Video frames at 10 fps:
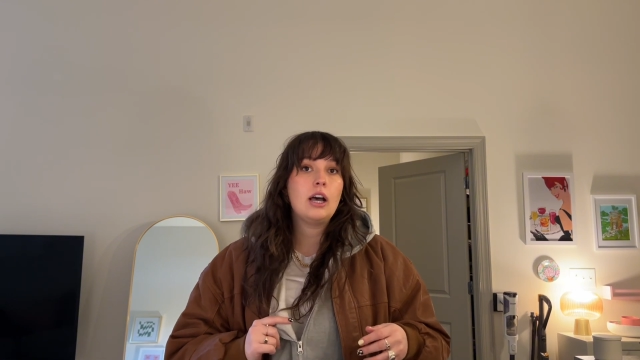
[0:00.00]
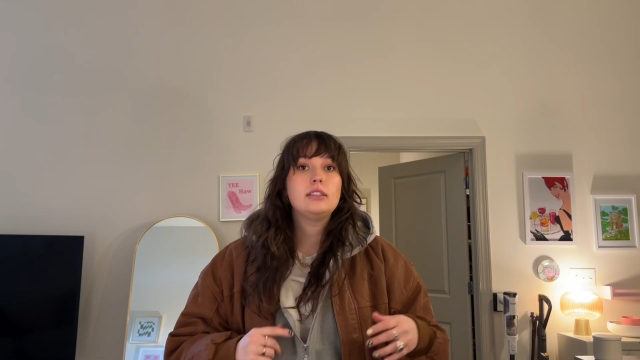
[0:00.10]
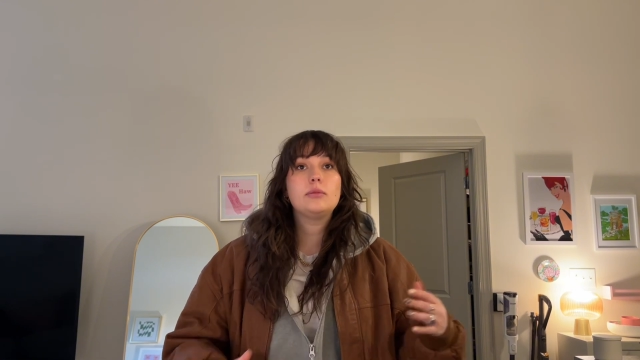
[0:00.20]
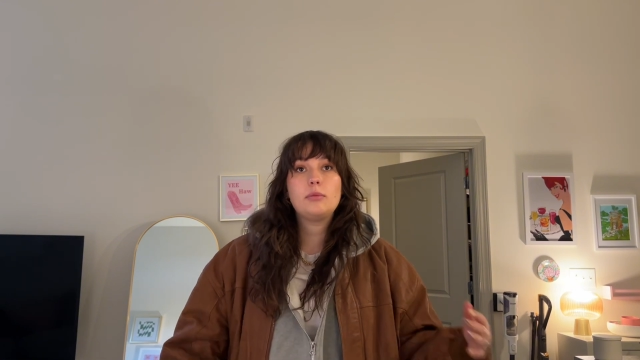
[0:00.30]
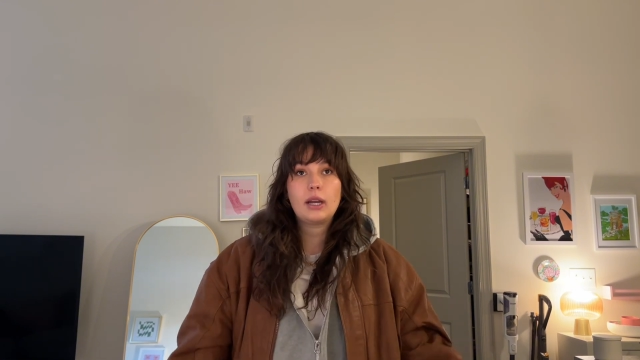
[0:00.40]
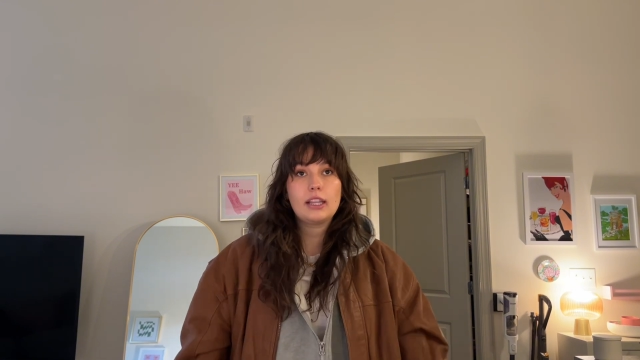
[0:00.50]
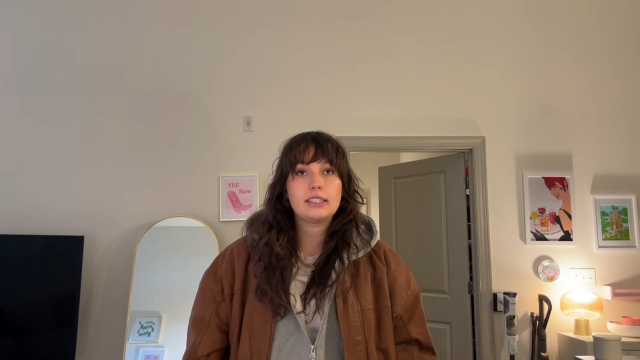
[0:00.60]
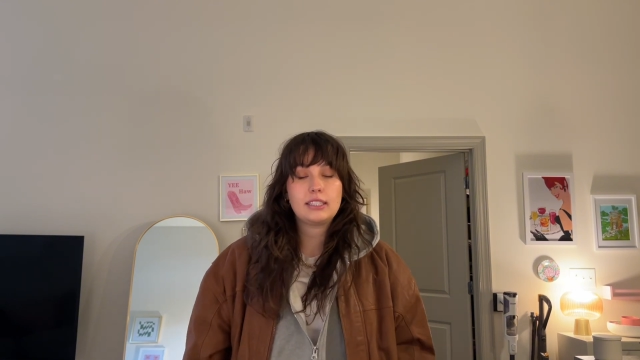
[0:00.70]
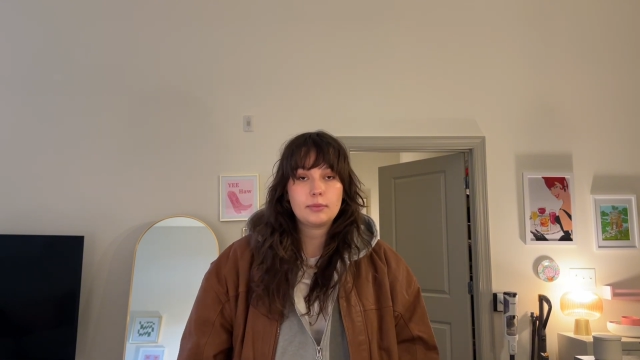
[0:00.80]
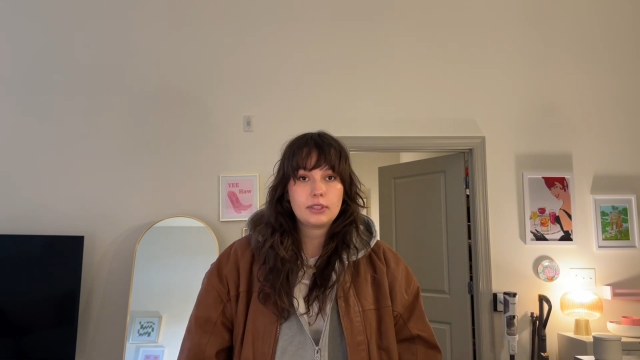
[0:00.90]
some of my
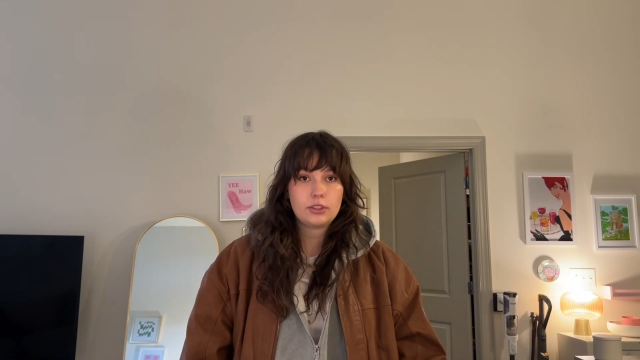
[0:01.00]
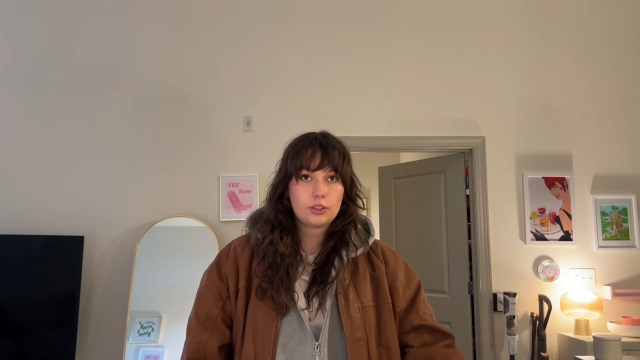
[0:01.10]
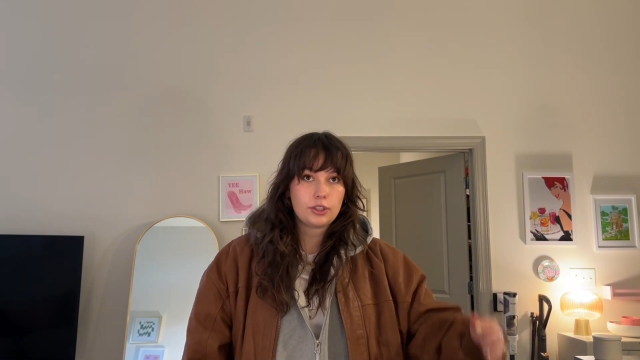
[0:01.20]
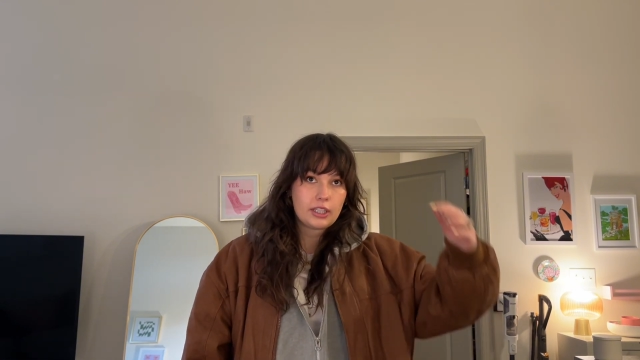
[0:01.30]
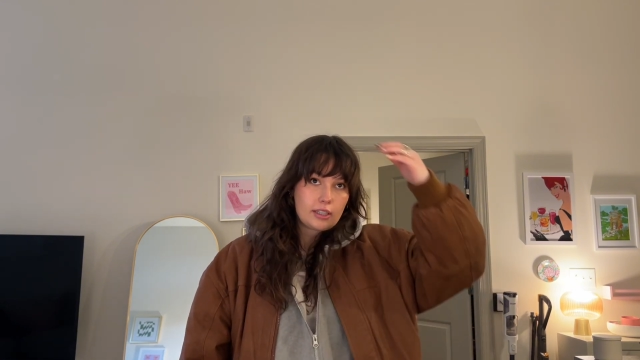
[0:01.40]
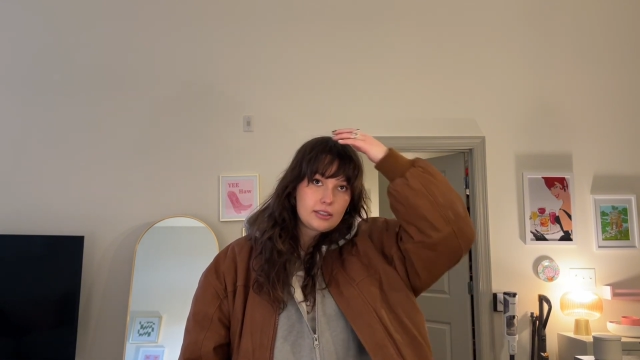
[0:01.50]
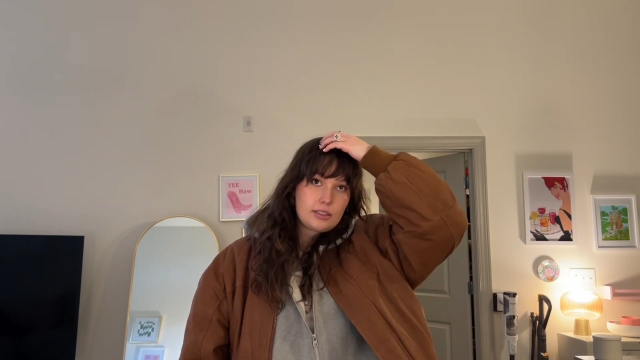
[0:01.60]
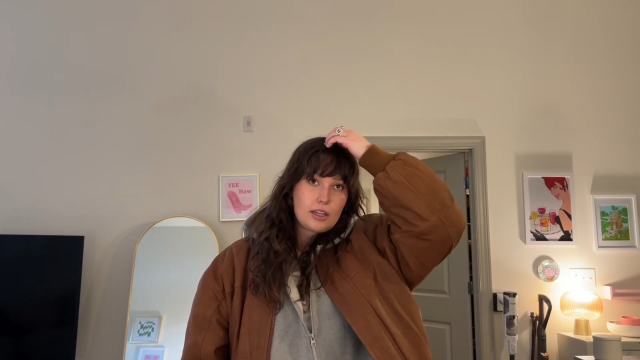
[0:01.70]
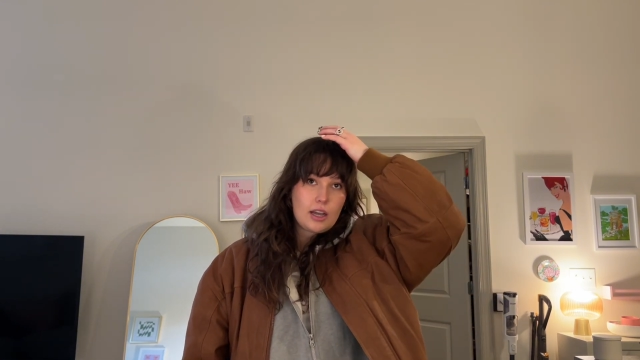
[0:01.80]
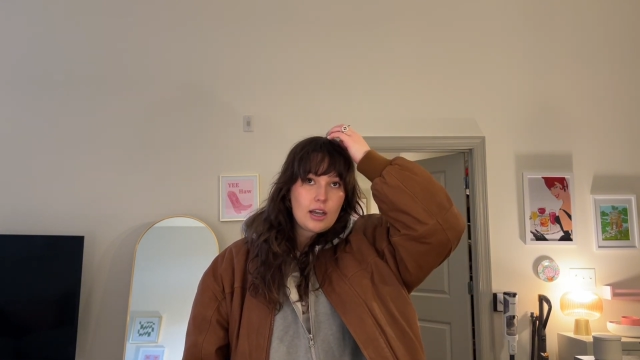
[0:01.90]
tips and
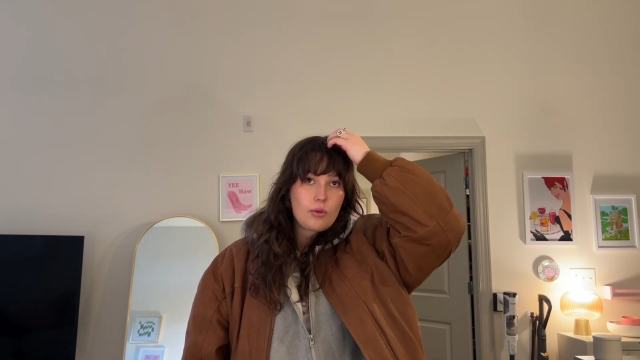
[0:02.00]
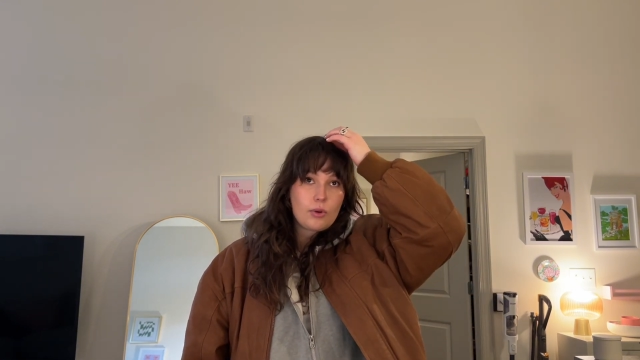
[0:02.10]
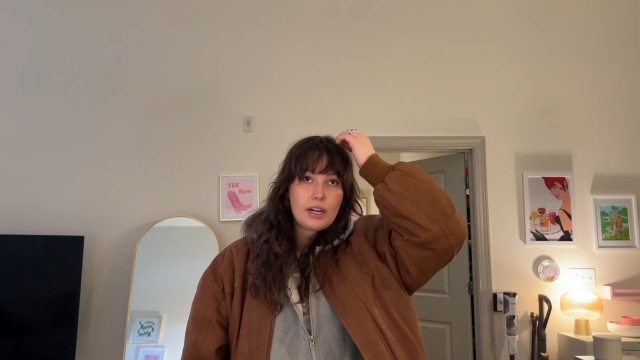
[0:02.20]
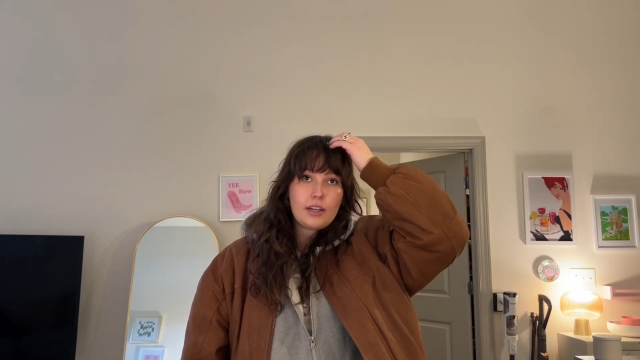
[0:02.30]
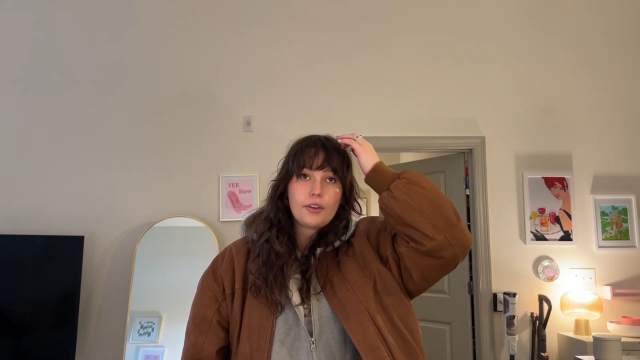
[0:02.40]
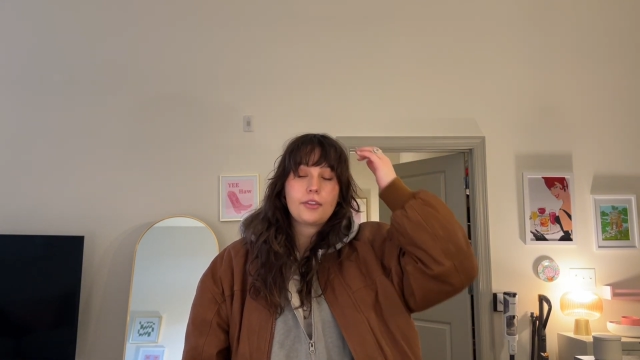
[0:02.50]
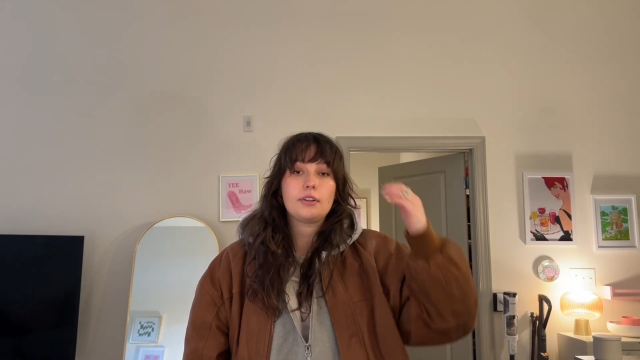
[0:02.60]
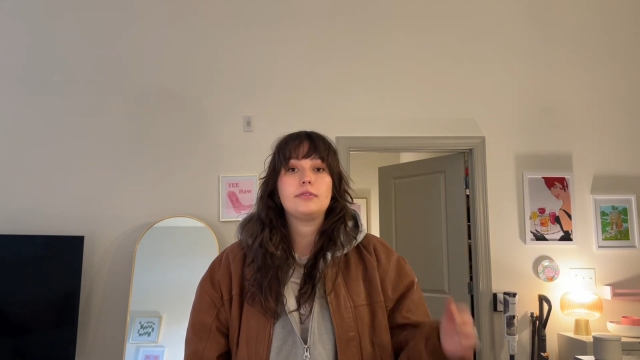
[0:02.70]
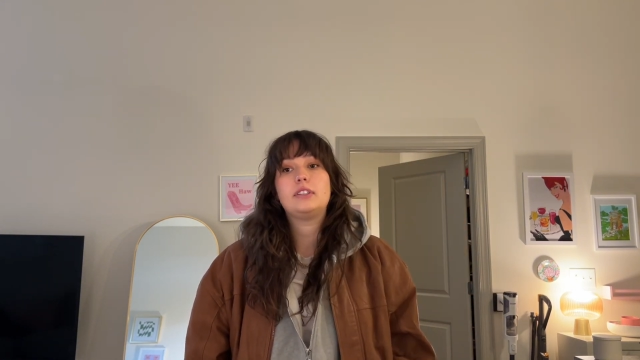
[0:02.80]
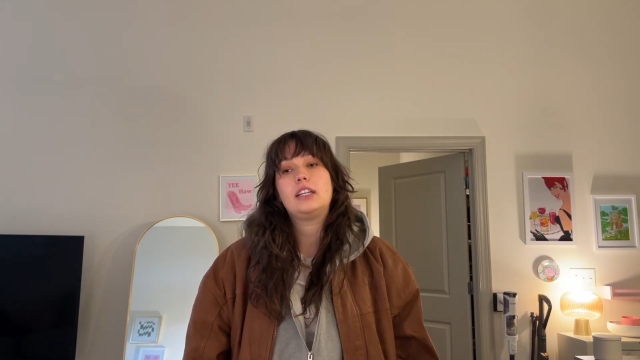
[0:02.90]
tricks when I go
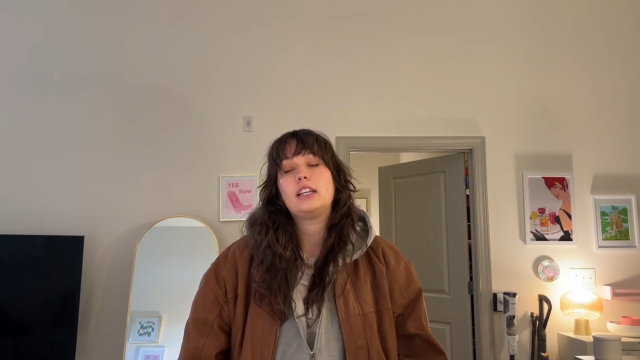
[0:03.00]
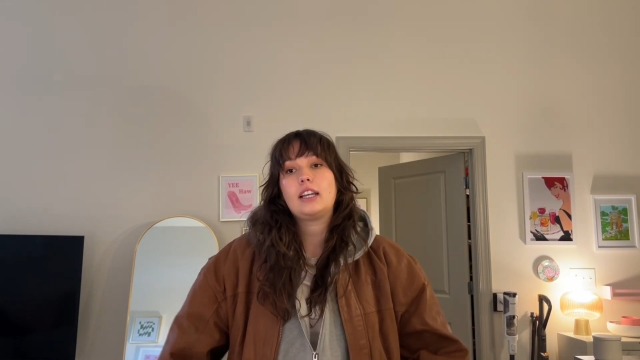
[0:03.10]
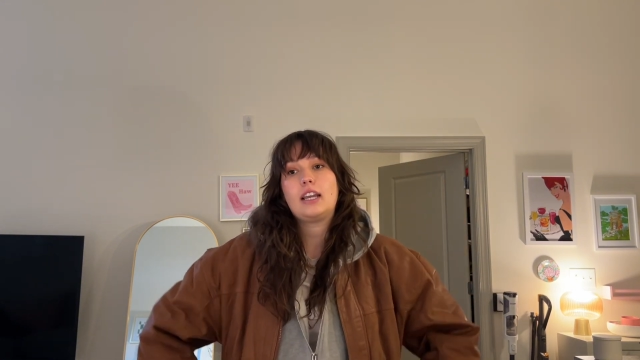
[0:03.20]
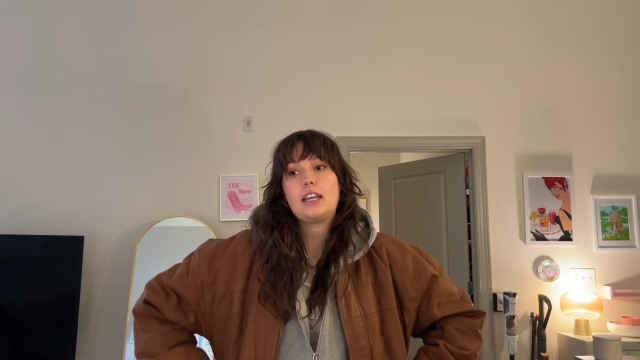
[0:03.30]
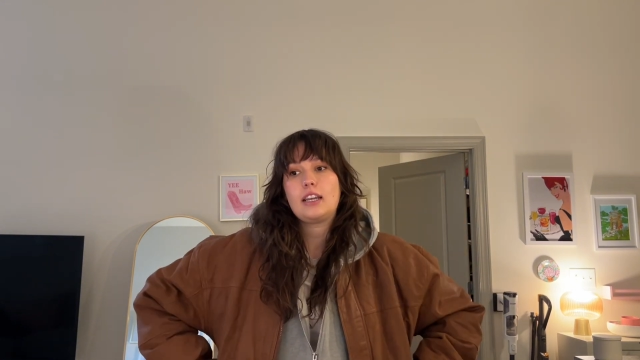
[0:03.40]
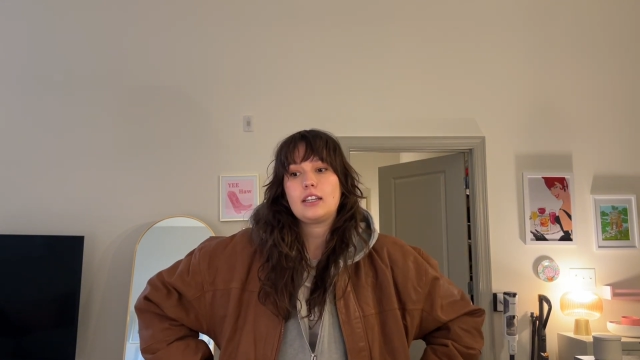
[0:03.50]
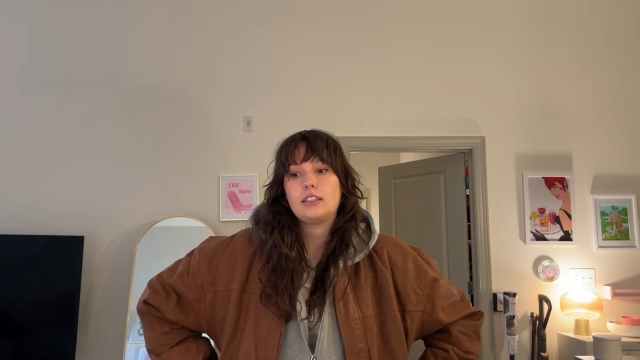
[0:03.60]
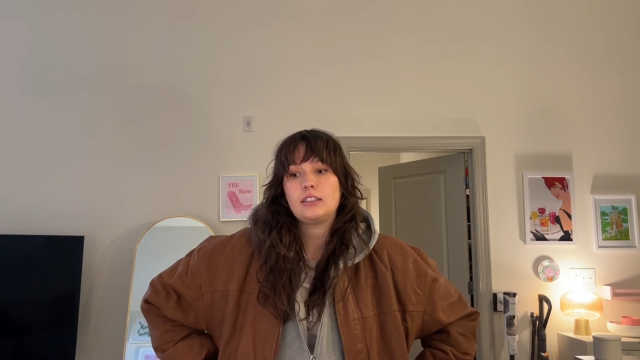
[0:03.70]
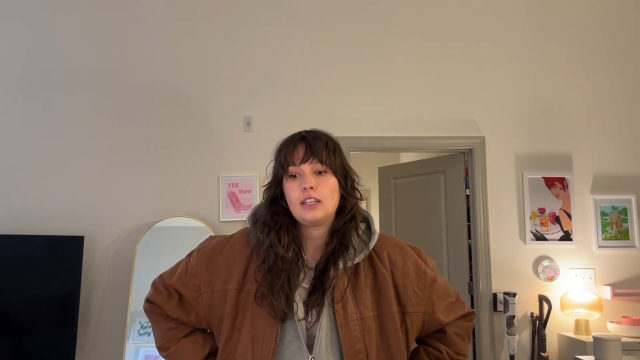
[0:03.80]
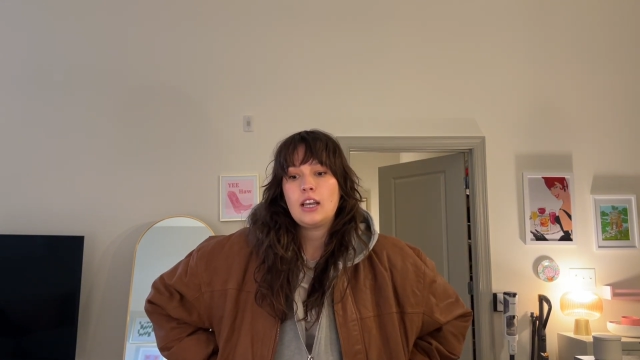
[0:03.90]
thrifting, and